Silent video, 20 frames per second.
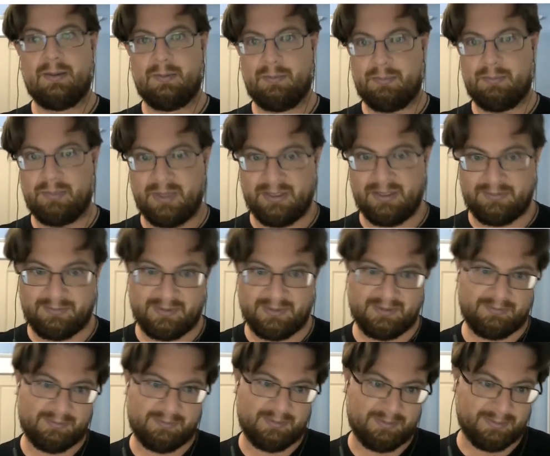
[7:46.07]
but
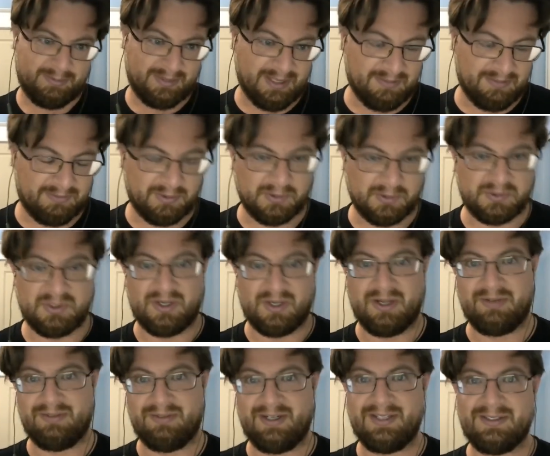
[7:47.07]
life goes
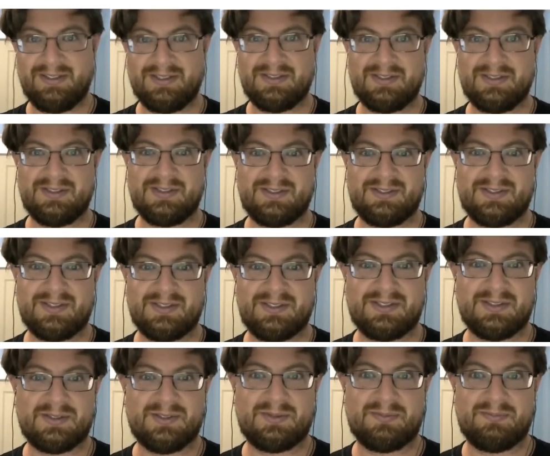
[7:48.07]
on, right? This is
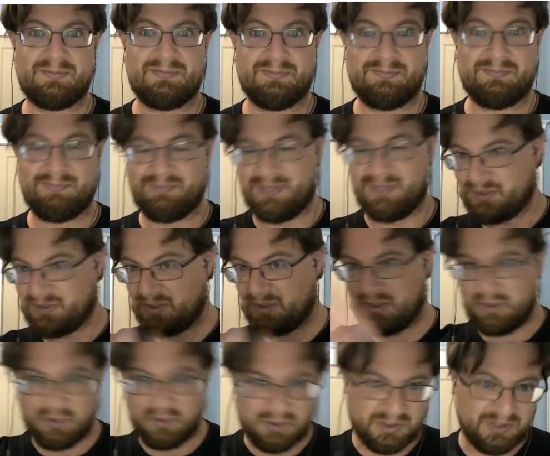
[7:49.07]
a
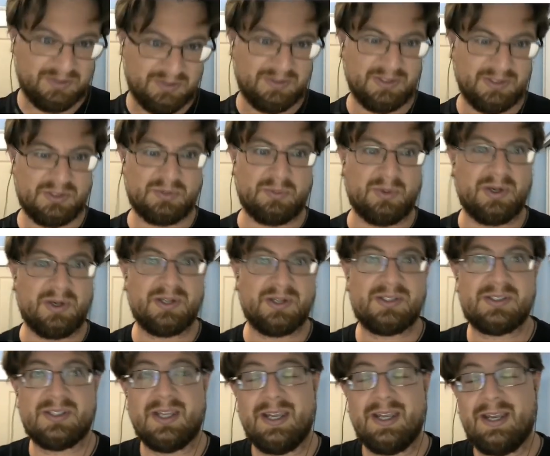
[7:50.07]
solution. This
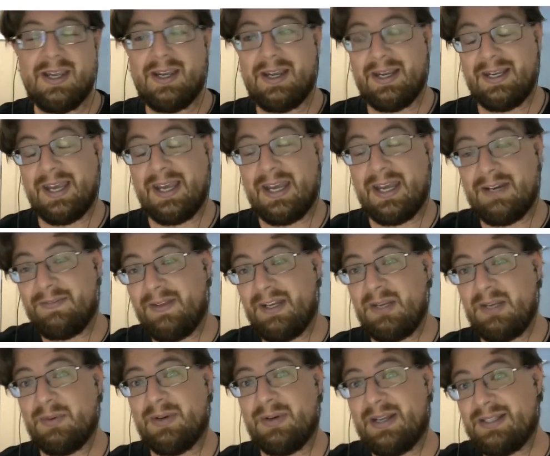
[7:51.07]
works. Again, if
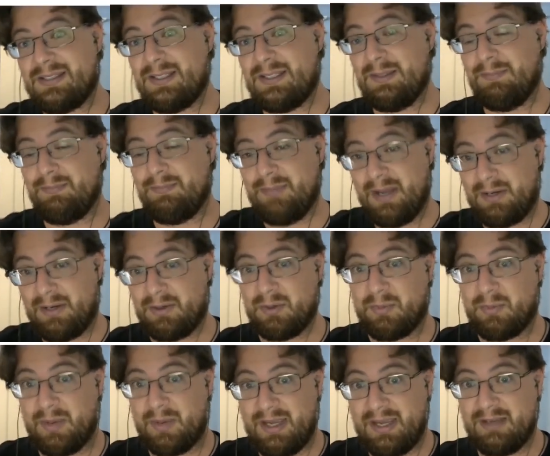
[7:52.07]
anyone has a better
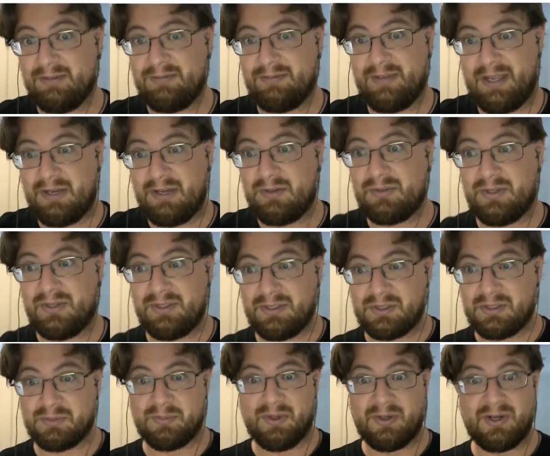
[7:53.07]
way of entering
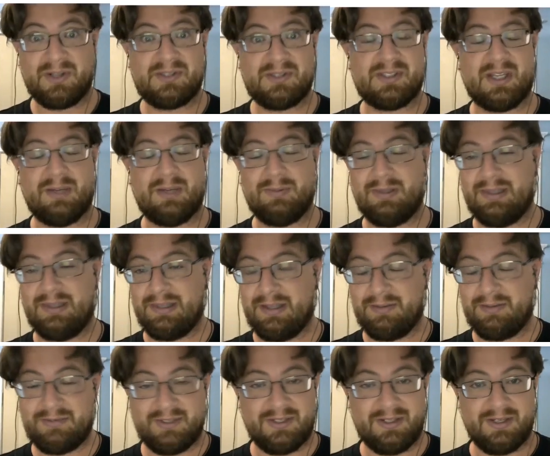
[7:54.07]
these marks, I would
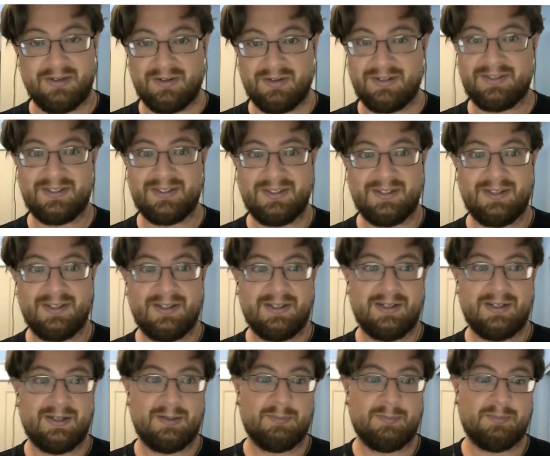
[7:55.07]
love to hear it.
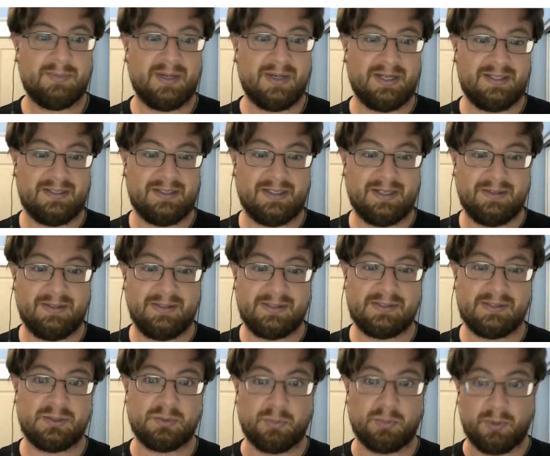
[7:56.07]
But
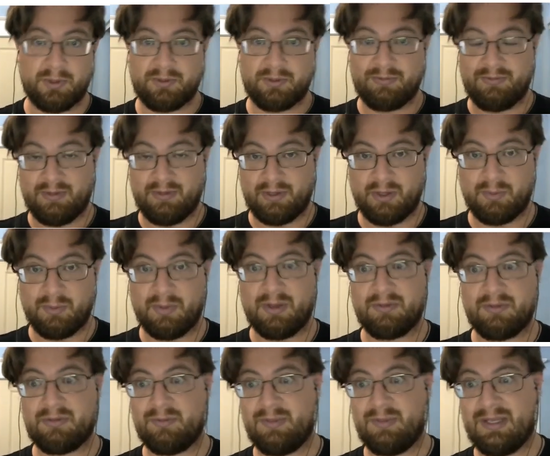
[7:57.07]
this has worked very well
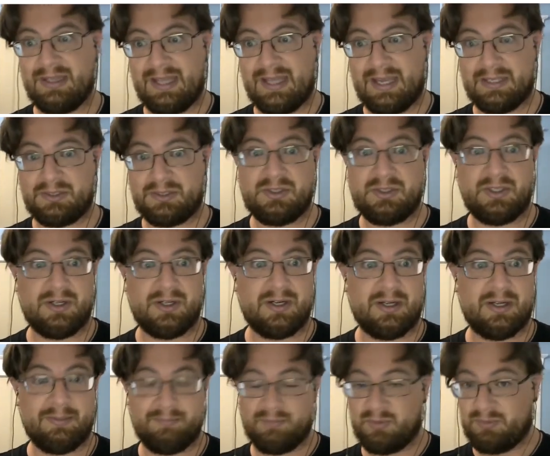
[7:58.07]
for me last year, and
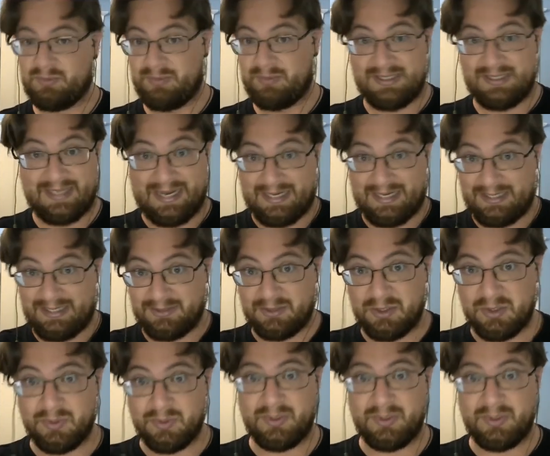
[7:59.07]
I'm intending to do it